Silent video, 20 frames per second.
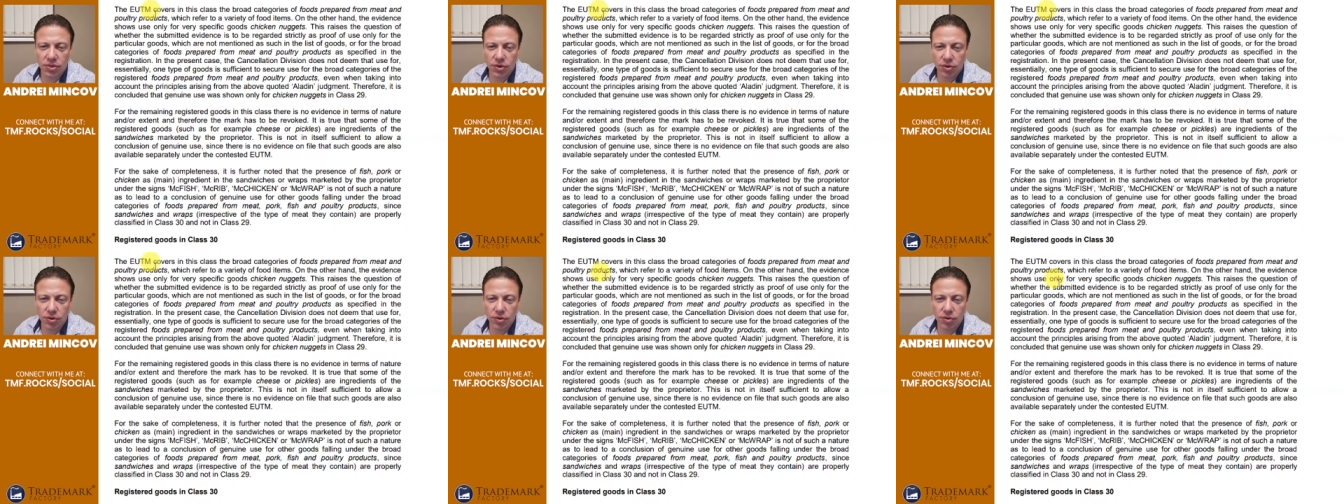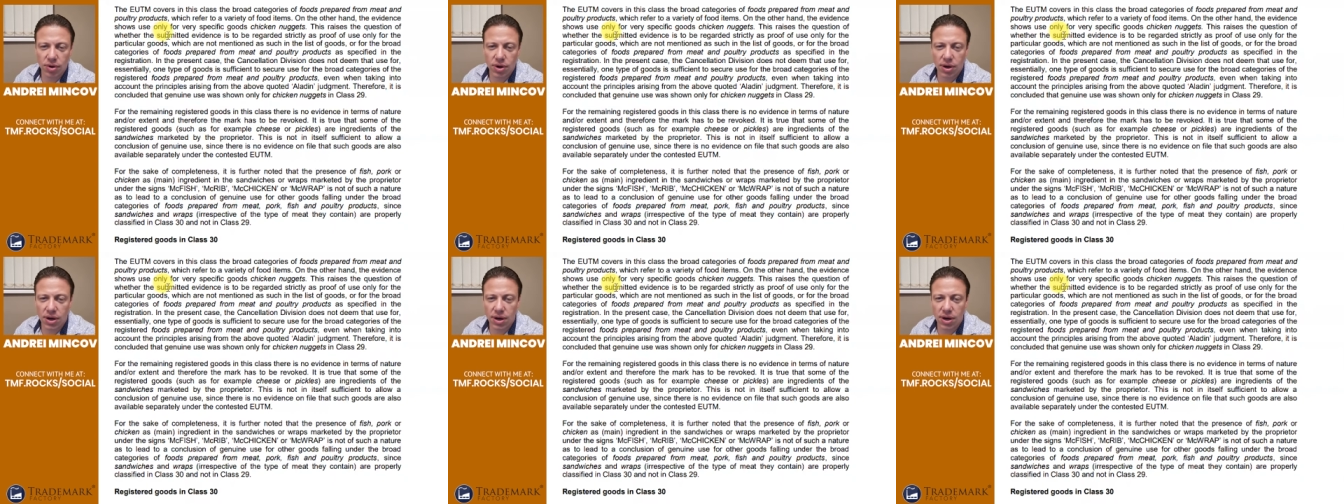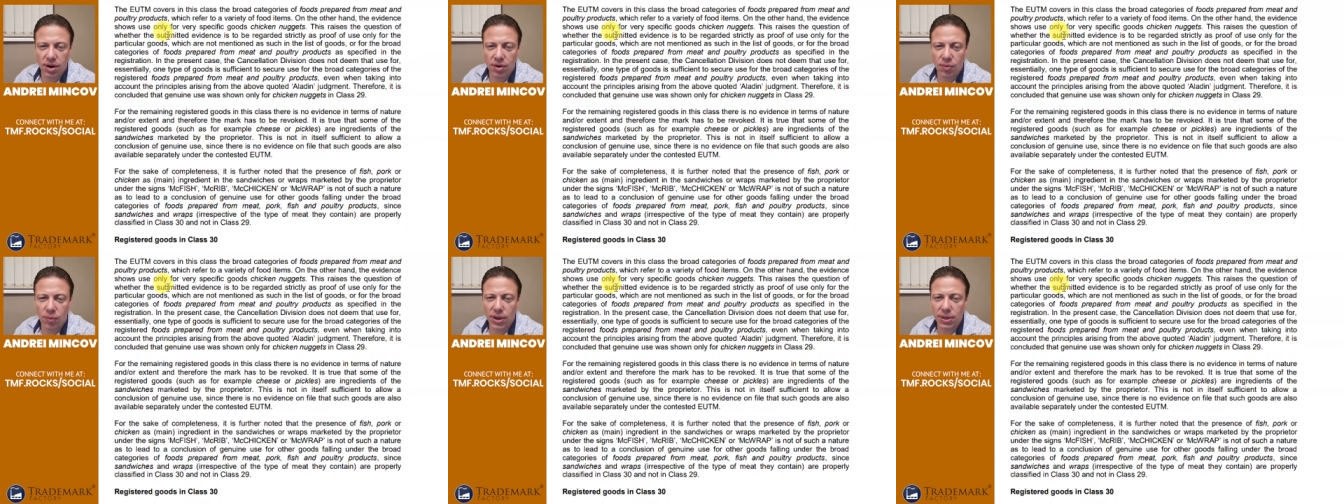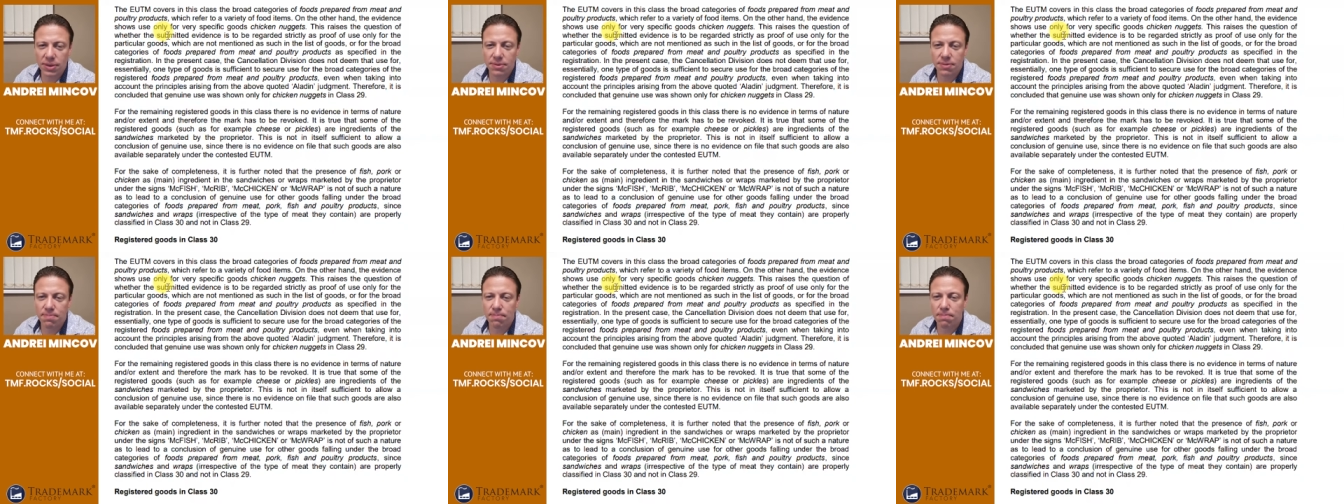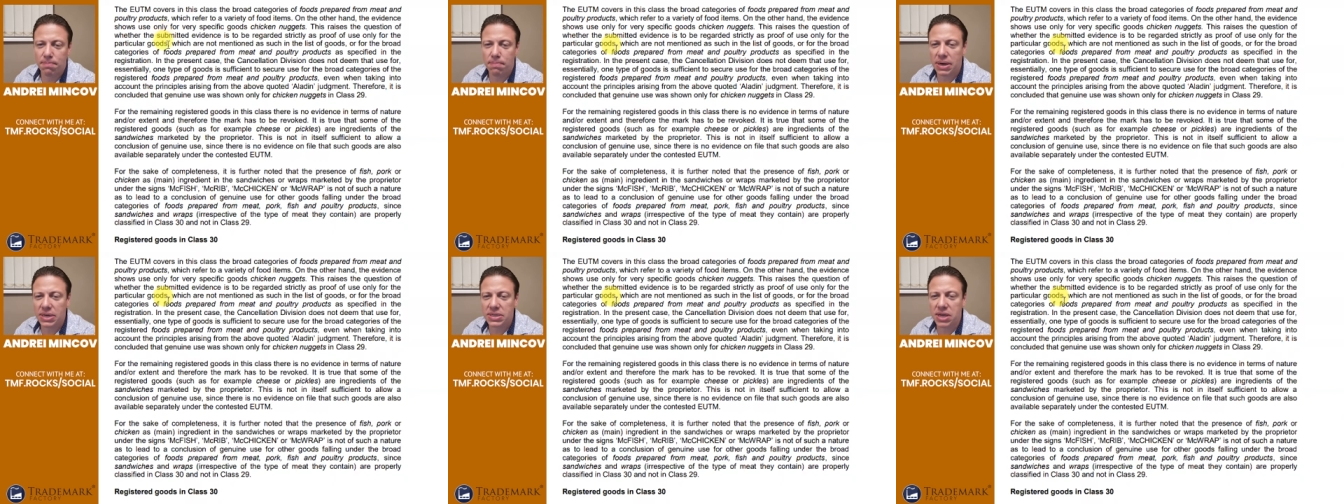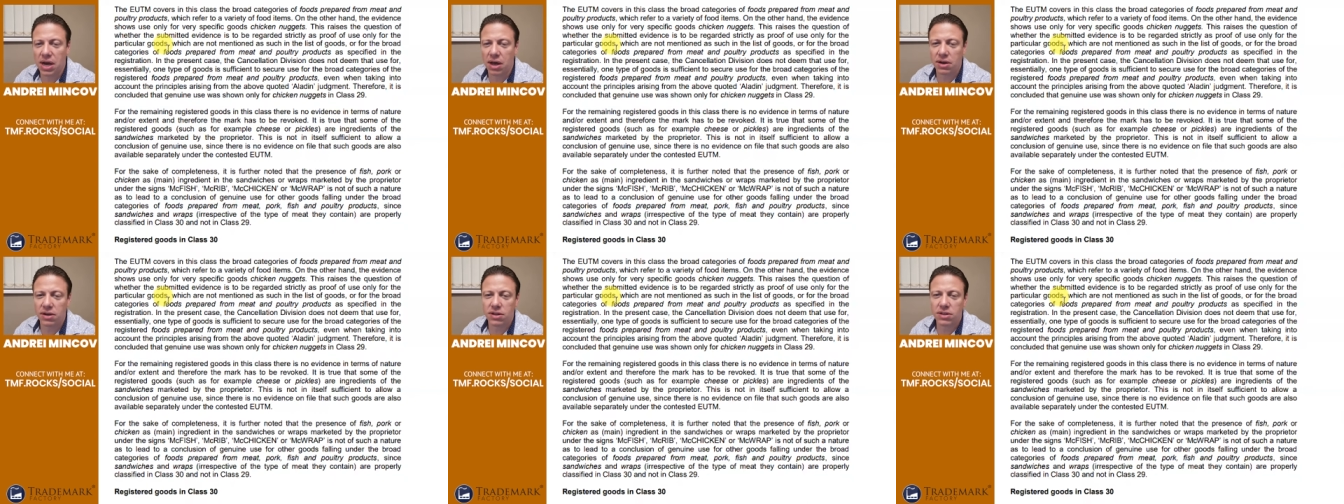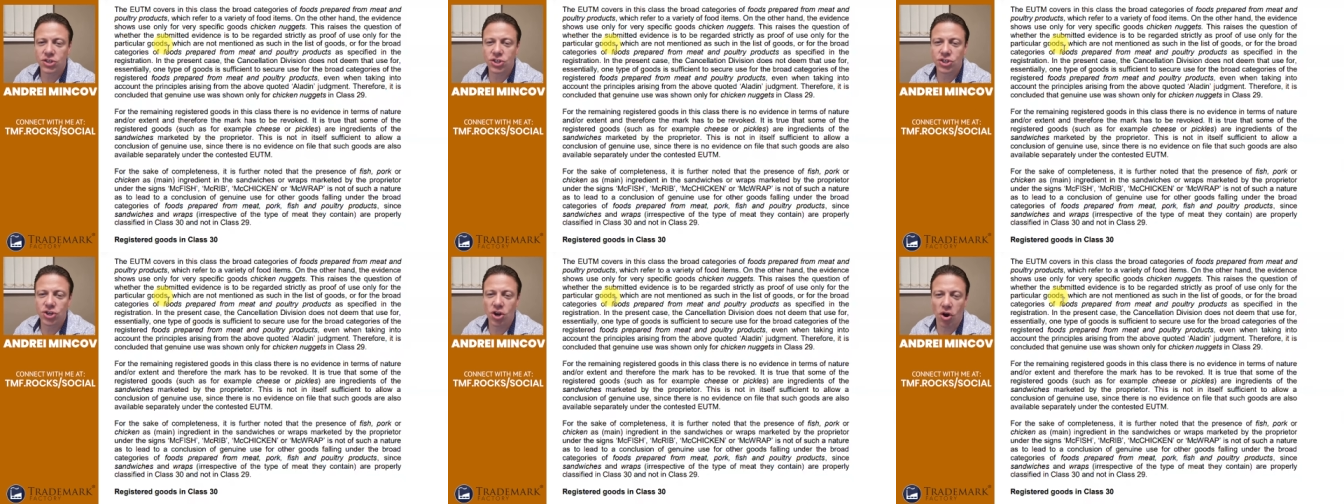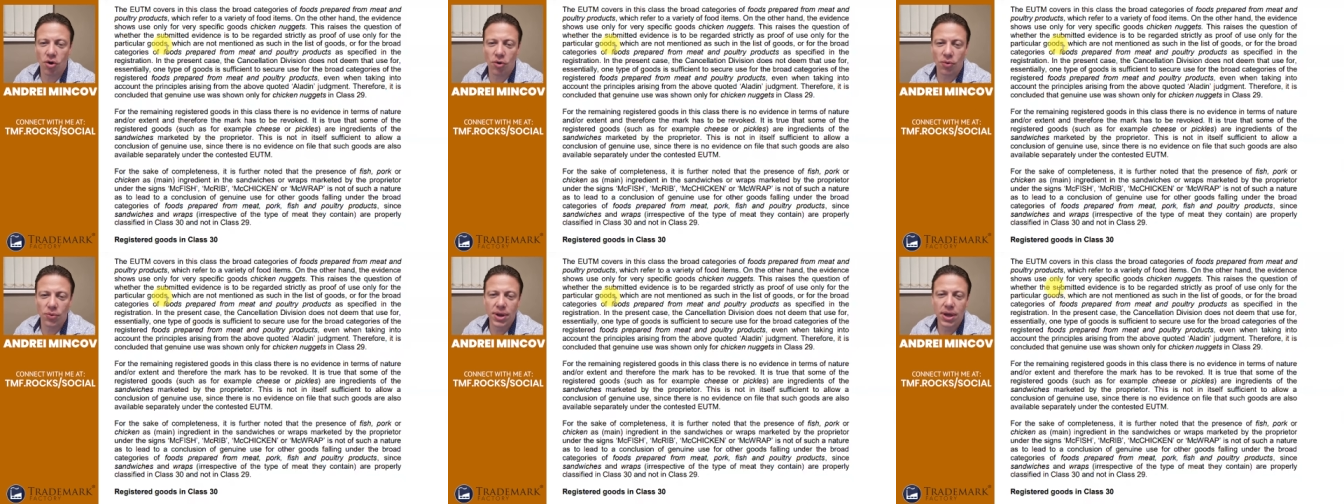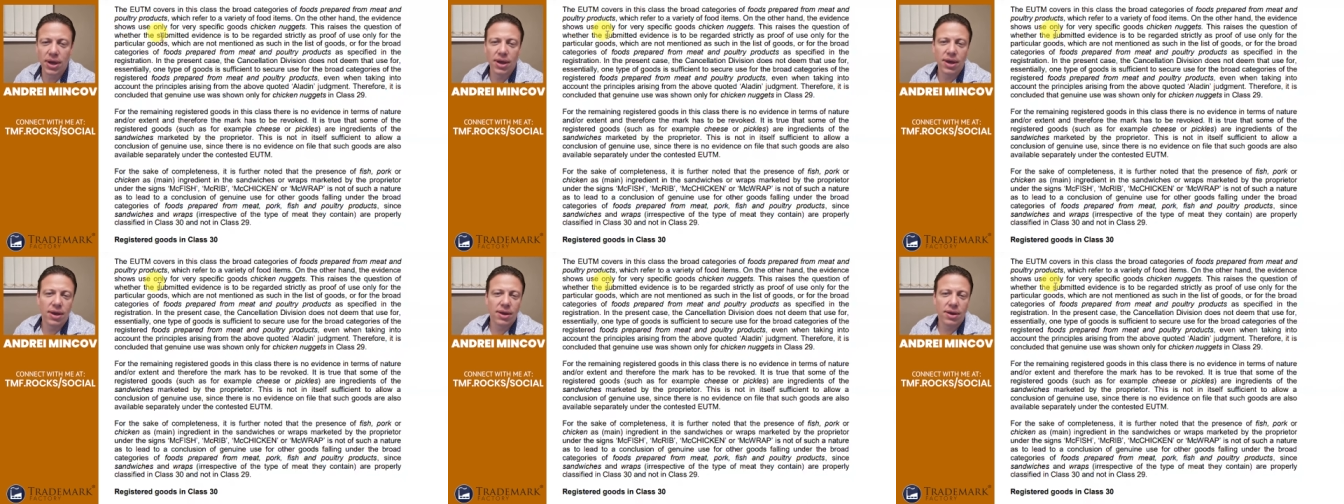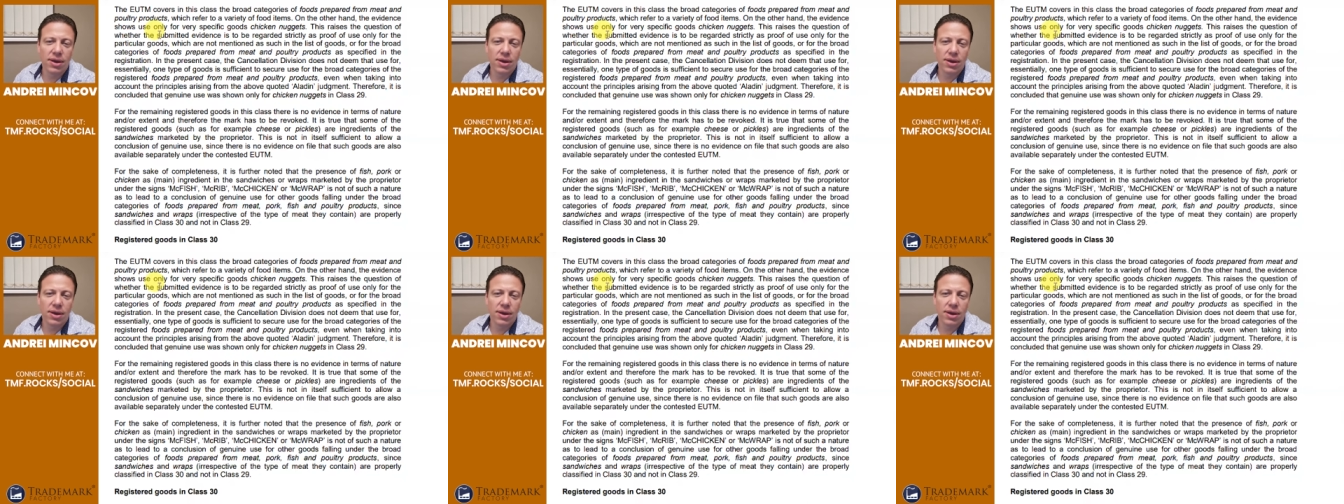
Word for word: through uh, what McDonald's showed